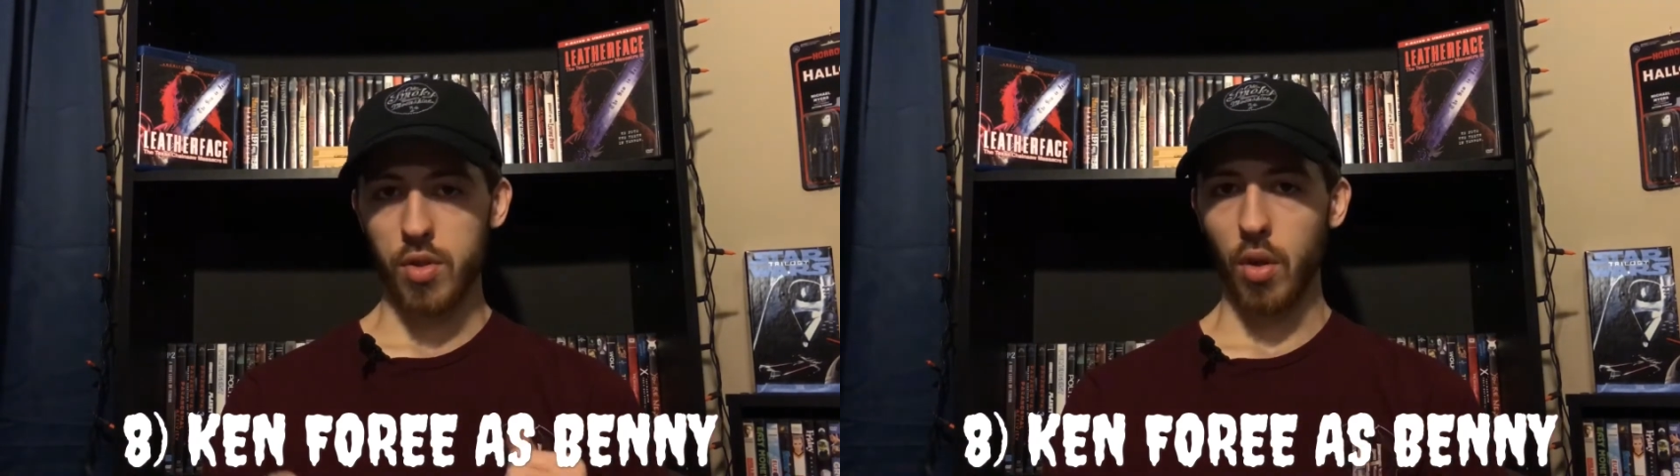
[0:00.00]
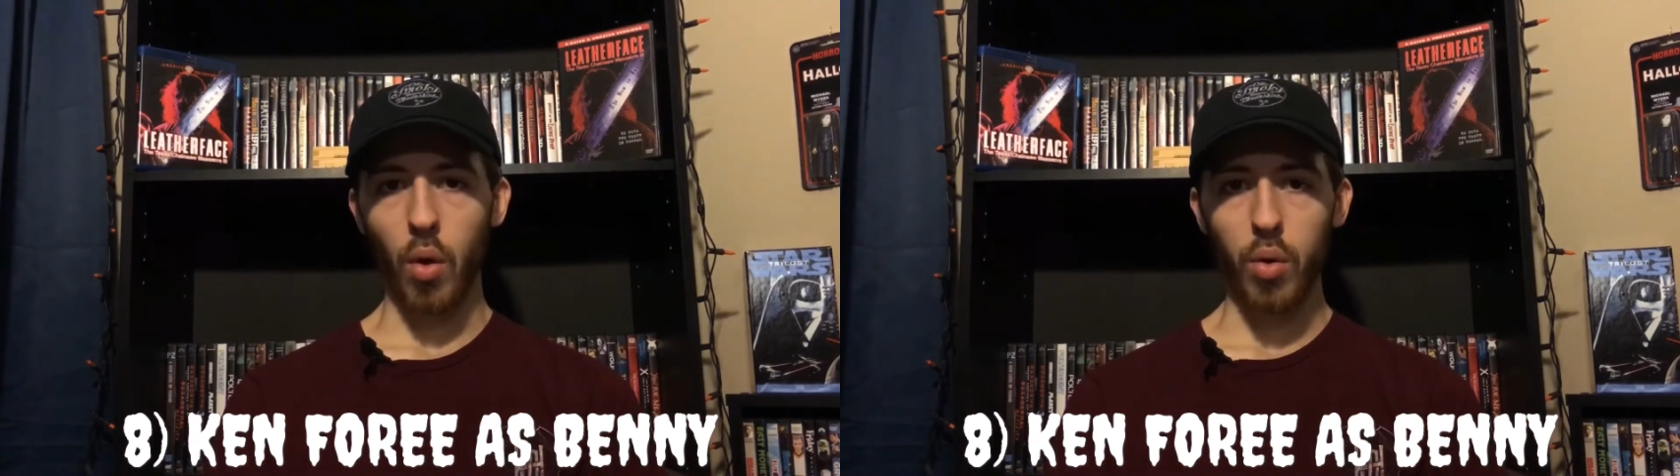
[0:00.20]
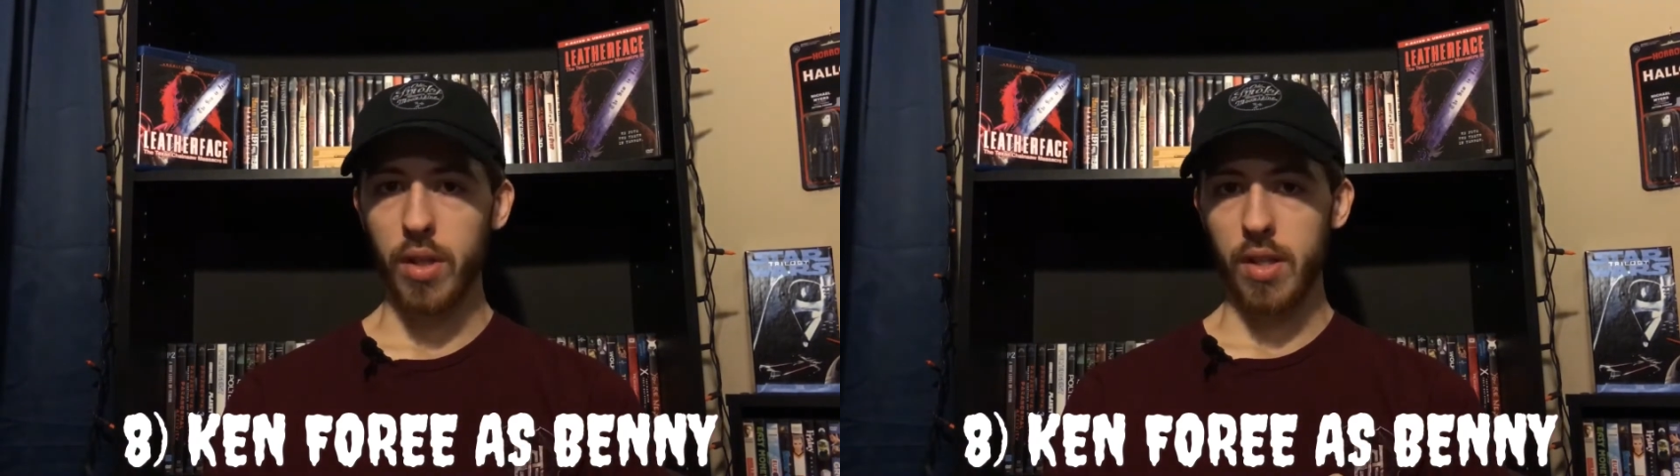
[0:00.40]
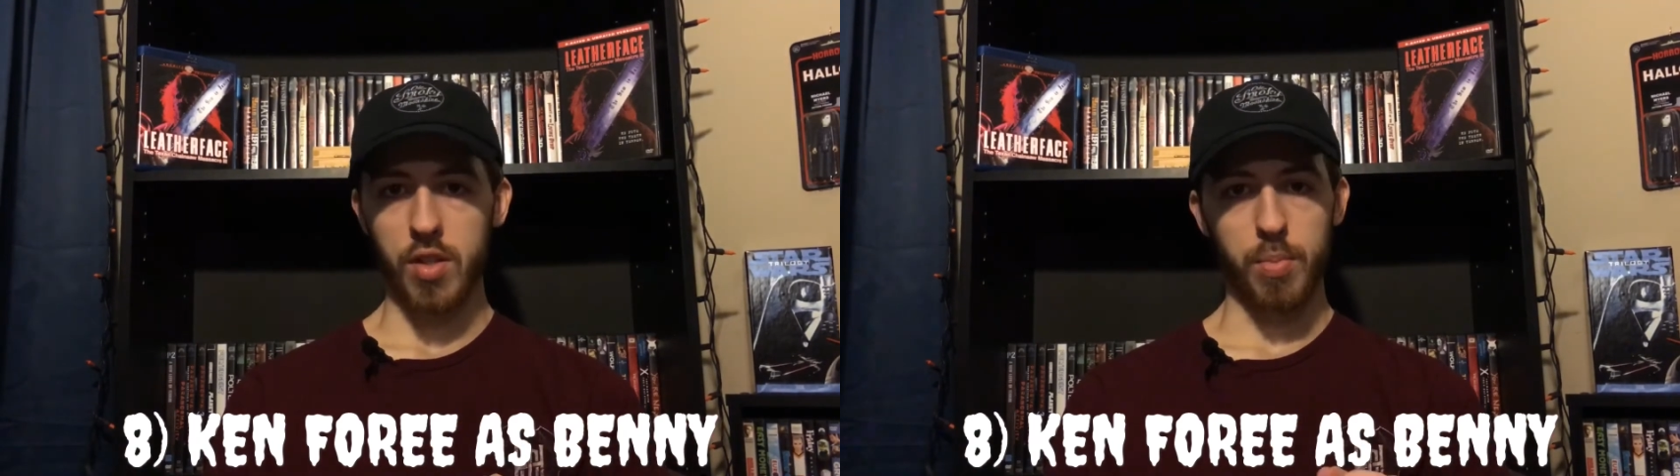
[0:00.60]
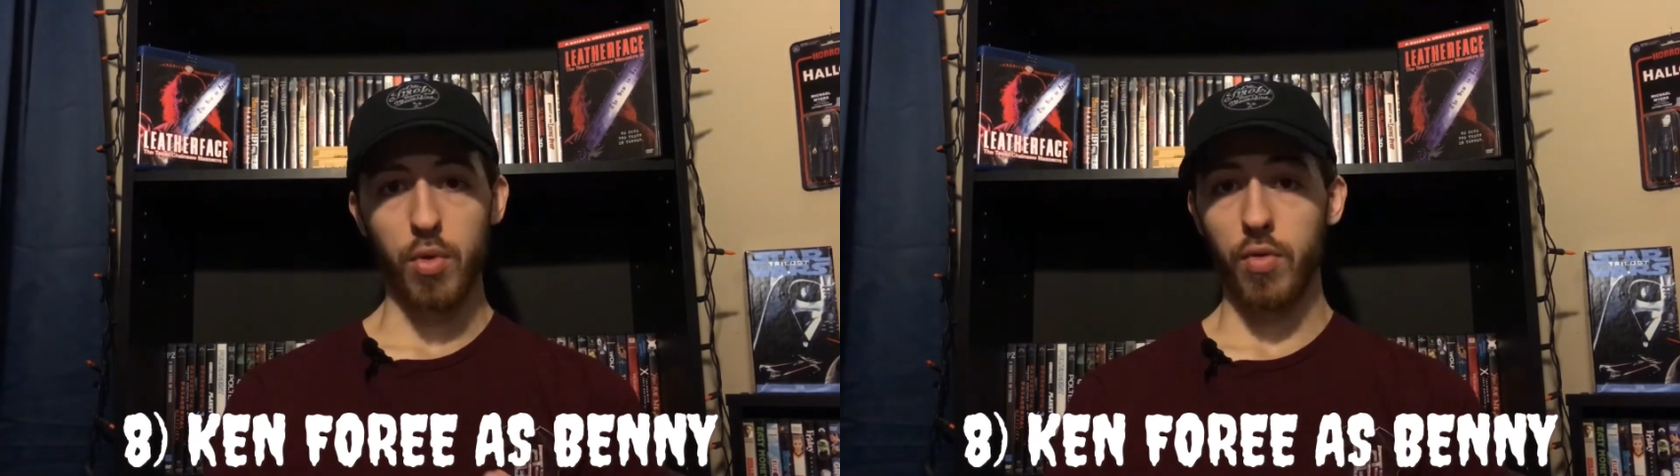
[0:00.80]
to gold in
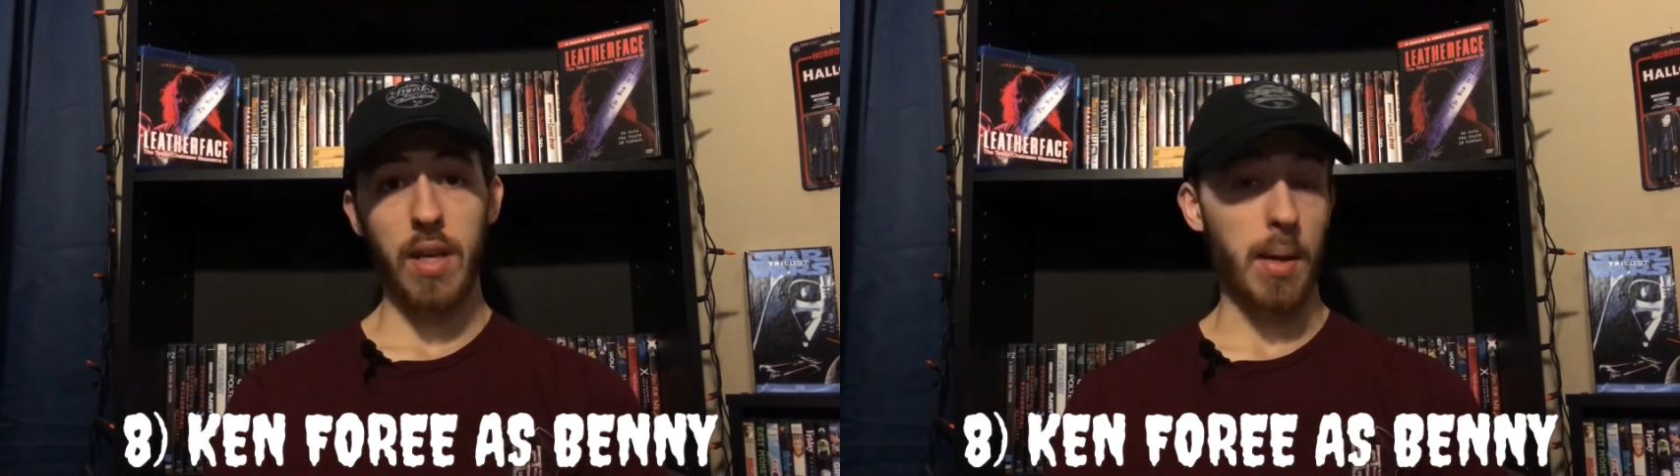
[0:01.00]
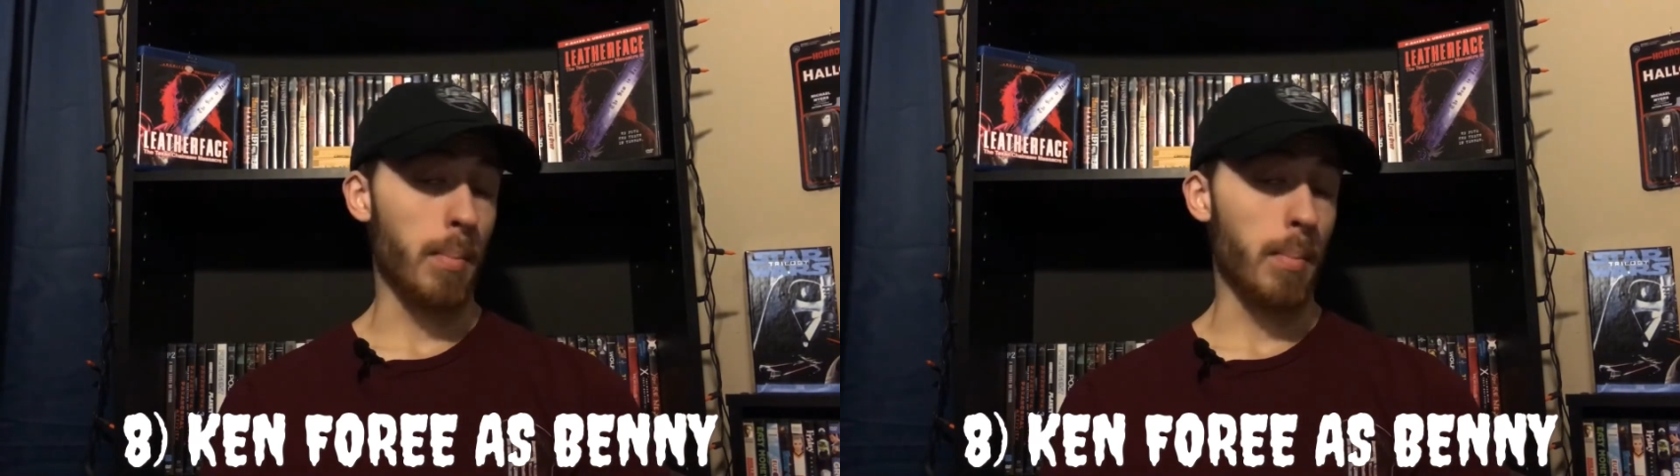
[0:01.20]
this movie,